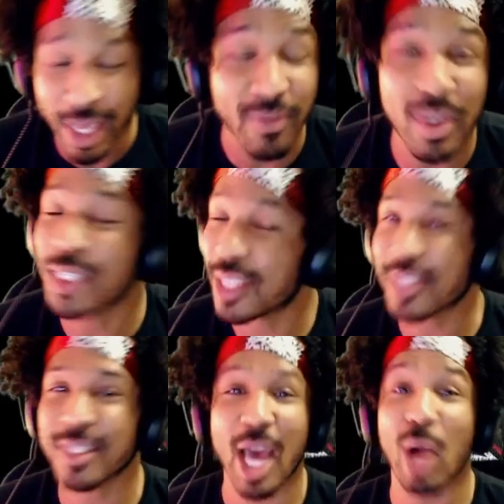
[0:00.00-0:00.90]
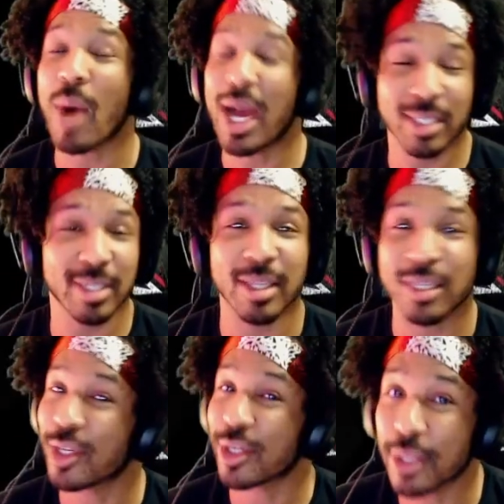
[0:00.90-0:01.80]
If you're just now watching
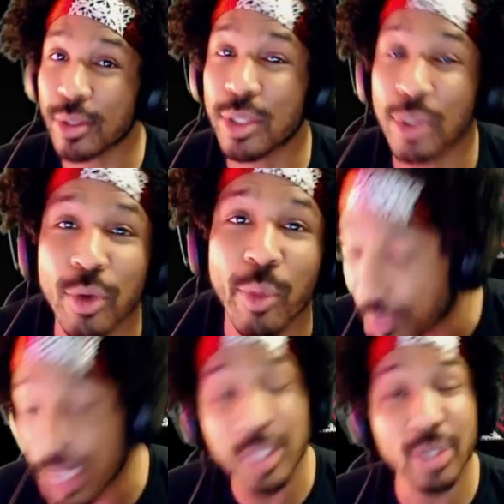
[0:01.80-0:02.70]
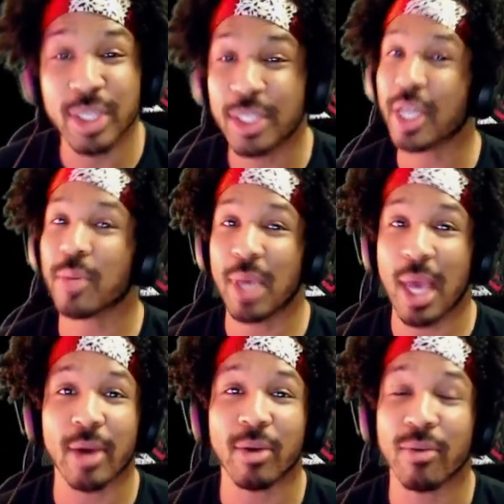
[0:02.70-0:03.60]
this on YouTube, make sure you check me
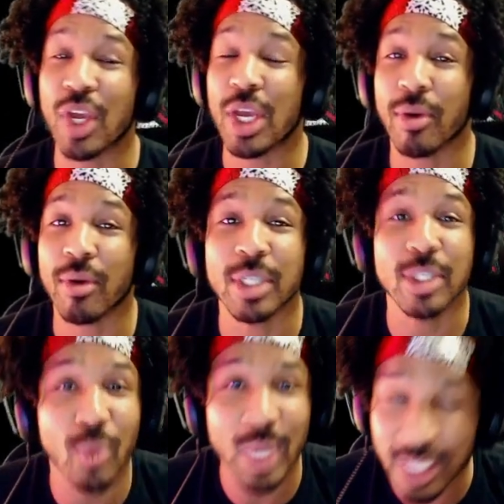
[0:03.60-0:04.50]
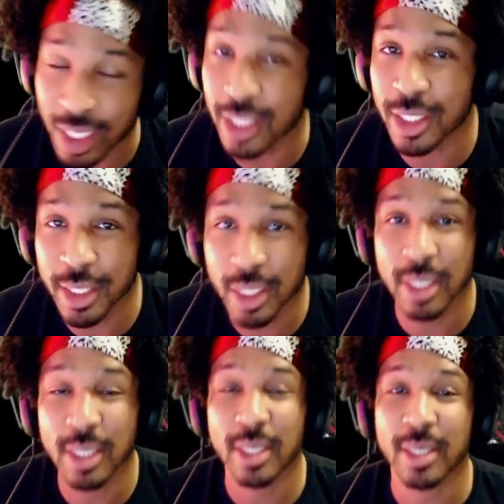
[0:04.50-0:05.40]
out over here on the Twizzitch.
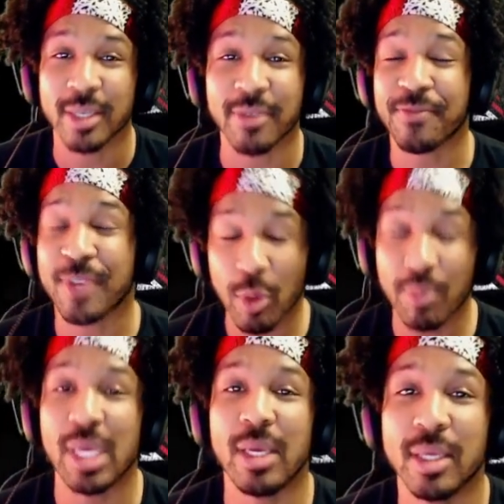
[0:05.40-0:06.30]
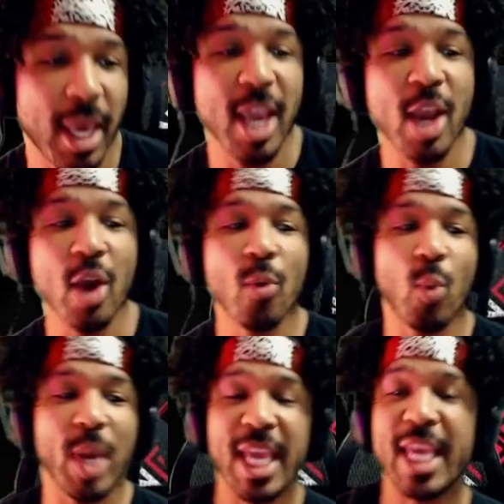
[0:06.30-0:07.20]
You feel me? Here
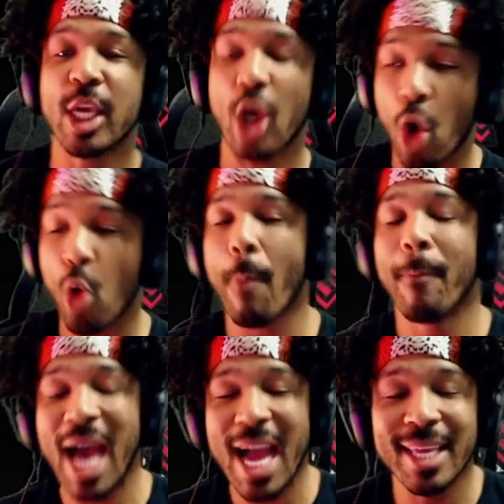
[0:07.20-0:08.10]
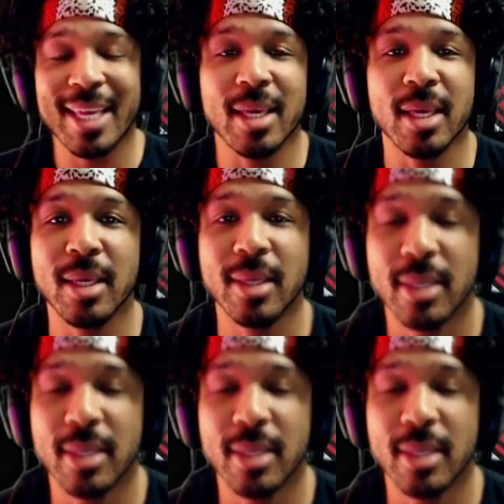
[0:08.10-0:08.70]
we go, Baki